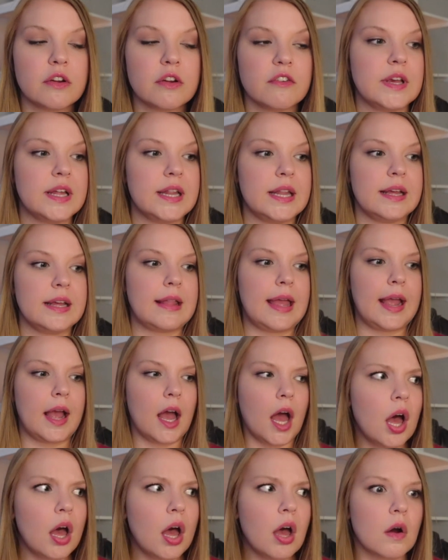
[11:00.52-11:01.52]
feeling like,
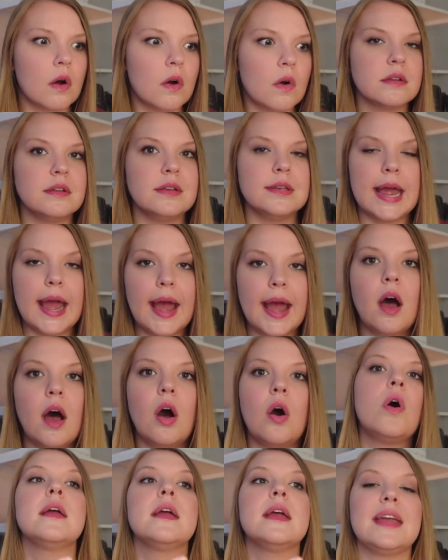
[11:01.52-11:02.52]
oh,
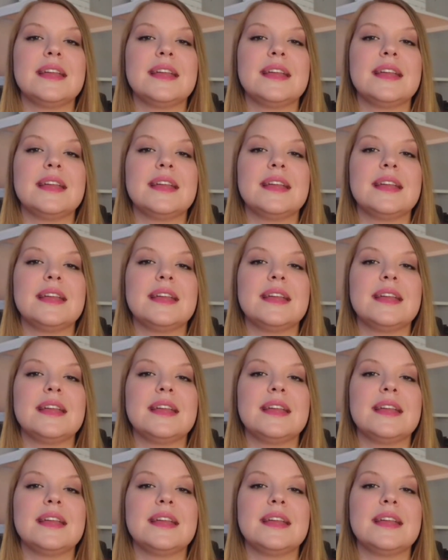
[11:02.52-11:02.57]
now